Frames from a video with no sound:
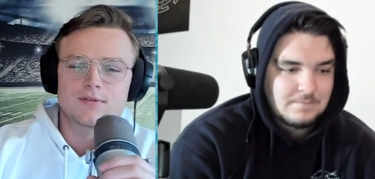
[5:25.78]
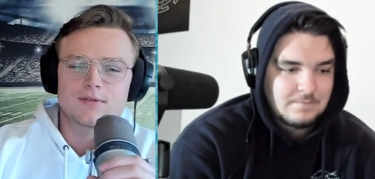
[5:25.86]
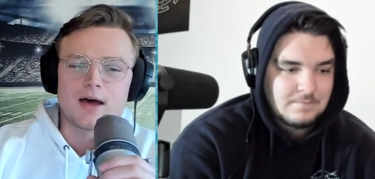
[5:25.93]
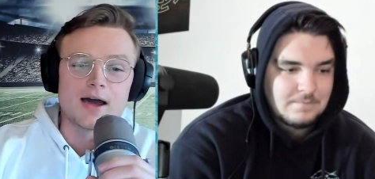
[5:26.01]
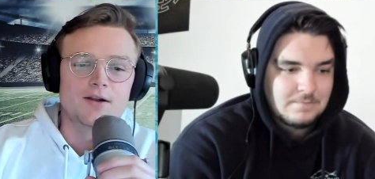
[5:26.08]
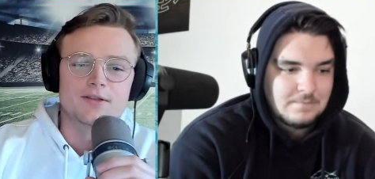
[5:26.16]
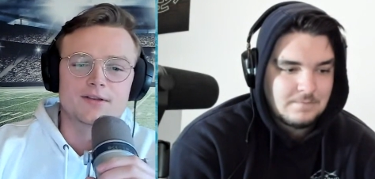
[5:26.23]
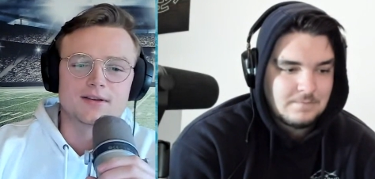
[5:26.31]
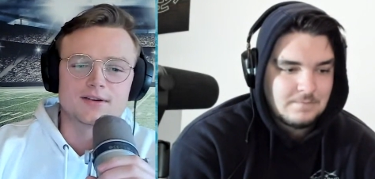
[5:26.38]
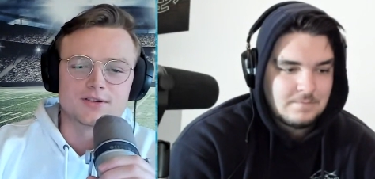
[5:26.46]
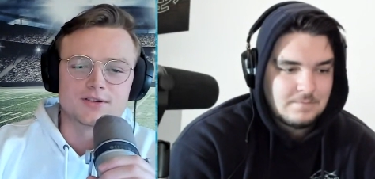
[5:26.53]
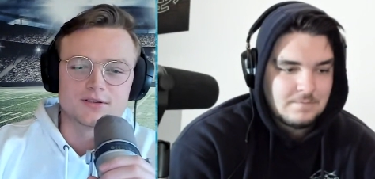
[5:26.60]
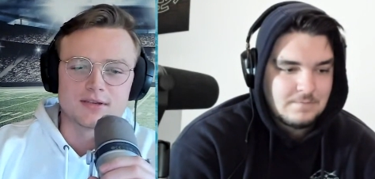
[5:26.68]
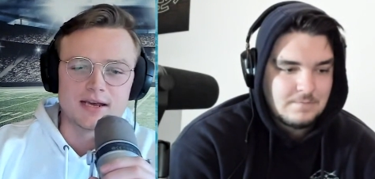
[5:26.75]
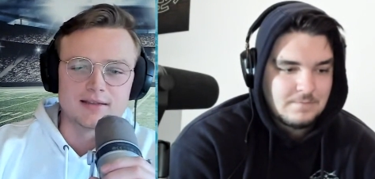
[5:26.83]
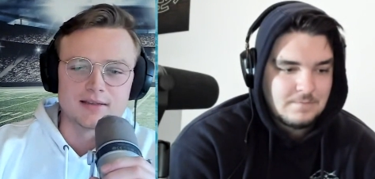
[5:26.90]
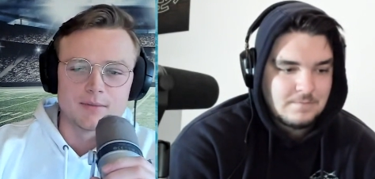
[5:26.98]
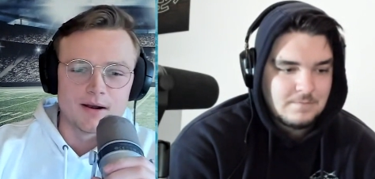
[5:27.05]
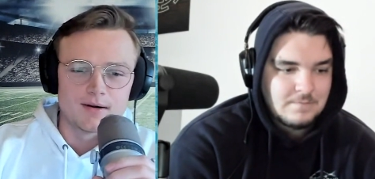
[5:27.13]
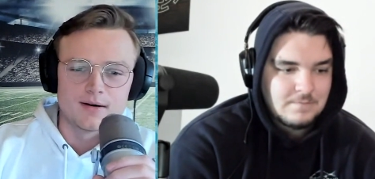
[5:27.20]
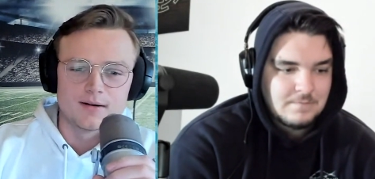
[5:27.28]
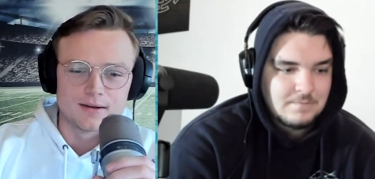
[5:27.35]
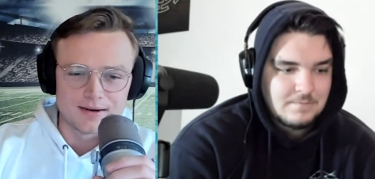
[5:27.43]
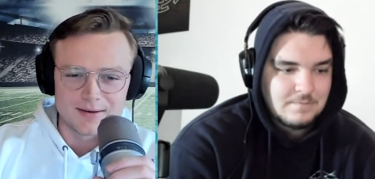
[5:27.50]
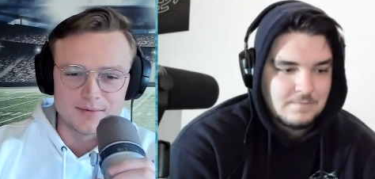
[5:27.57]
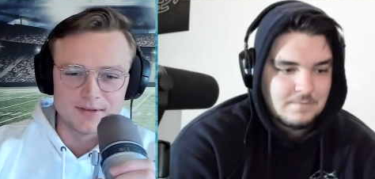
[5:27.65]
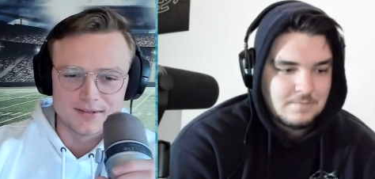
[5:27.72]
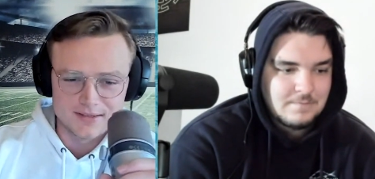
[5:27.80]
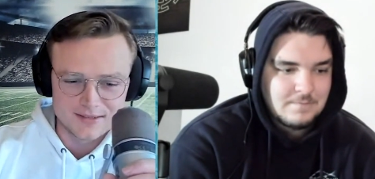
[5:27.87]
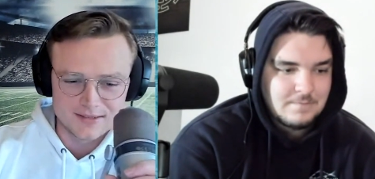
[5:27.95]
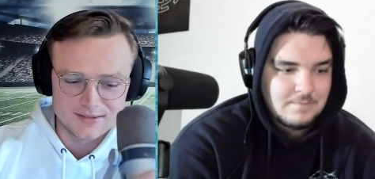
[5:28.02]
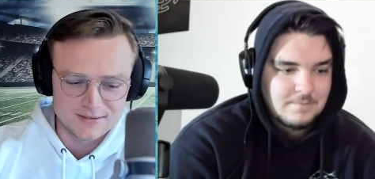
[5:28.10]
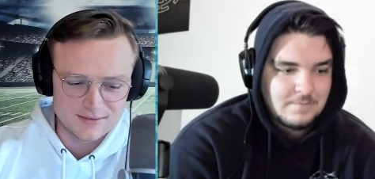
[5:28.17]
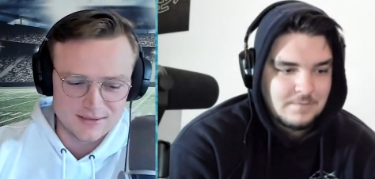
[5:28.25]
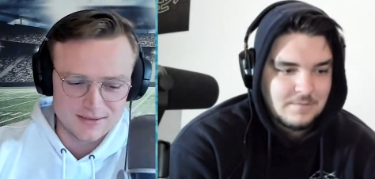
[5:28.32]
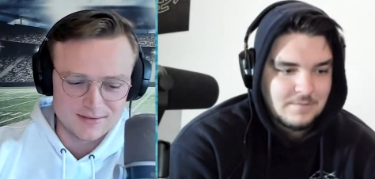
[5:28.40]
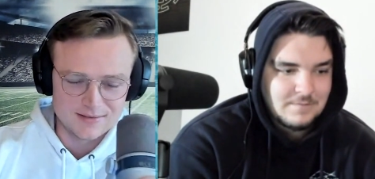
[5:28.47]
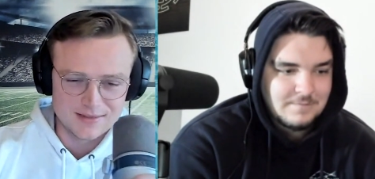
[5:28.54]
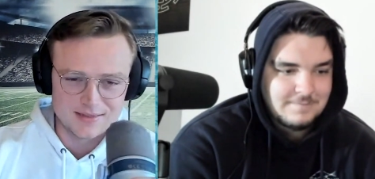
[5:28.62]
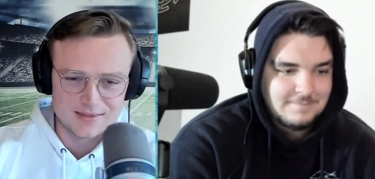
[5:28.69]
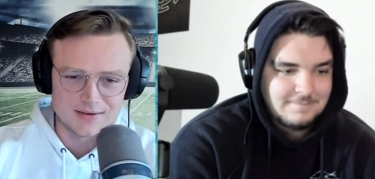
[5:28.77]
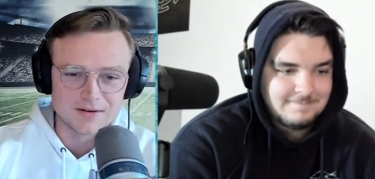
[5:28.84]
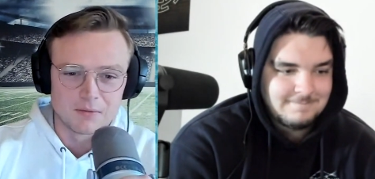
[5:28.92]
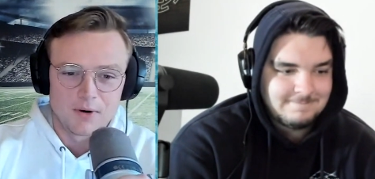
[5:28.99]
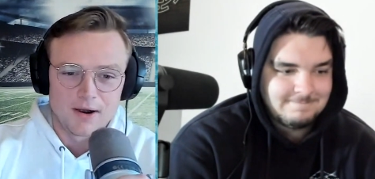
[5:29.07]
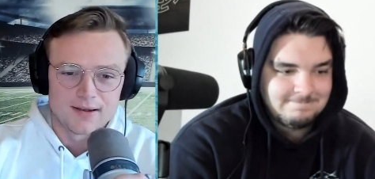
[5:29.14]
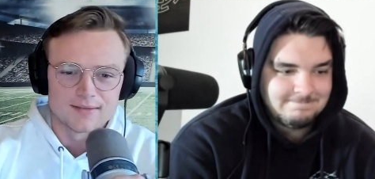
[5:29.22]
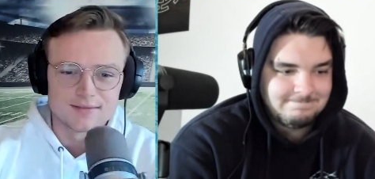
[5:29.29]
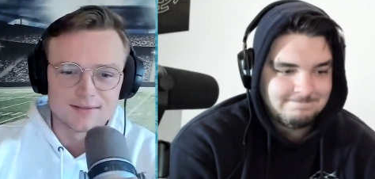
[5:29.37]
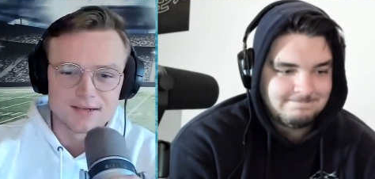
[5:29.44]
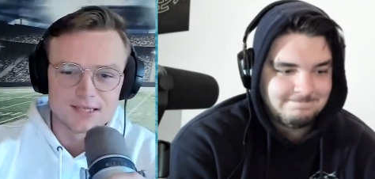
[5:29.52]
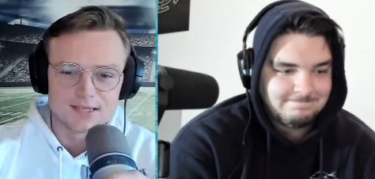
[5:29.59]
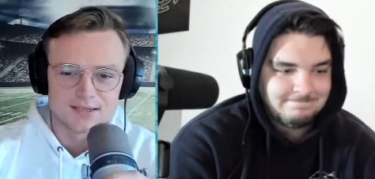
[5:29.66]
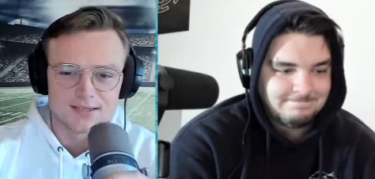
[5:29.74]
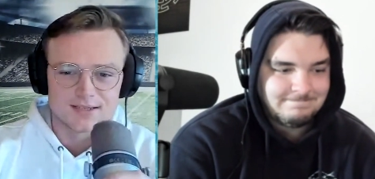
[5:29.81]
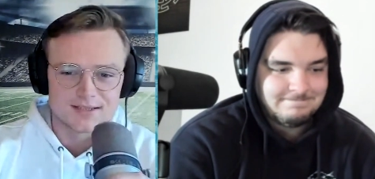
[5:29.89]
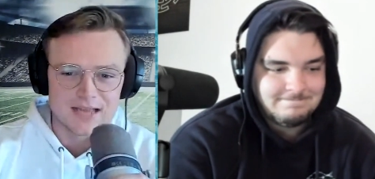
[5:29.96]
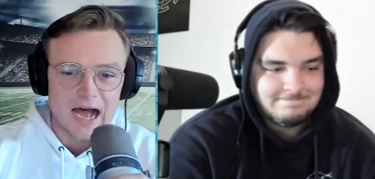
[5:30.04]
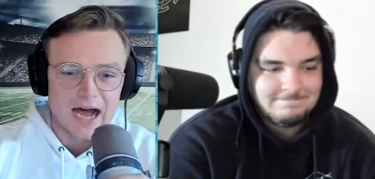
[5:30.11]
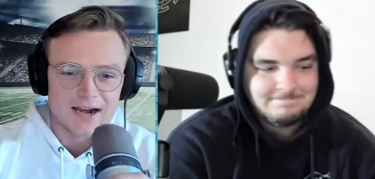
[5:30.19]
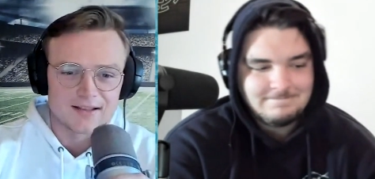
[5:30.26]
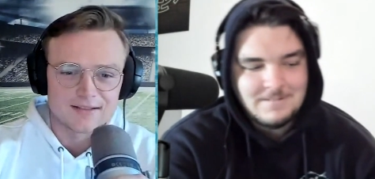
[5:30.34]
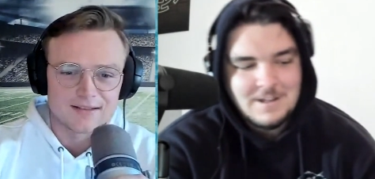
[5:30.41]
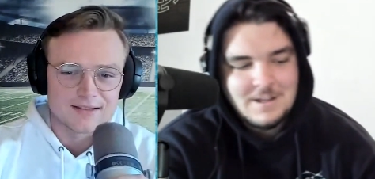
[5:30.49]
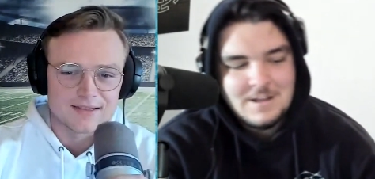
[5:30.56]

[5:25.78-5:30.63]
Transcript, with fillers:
Speaker 1: I don't think they should take them at all. Like, I mean, this is they're going to win. This, this is not a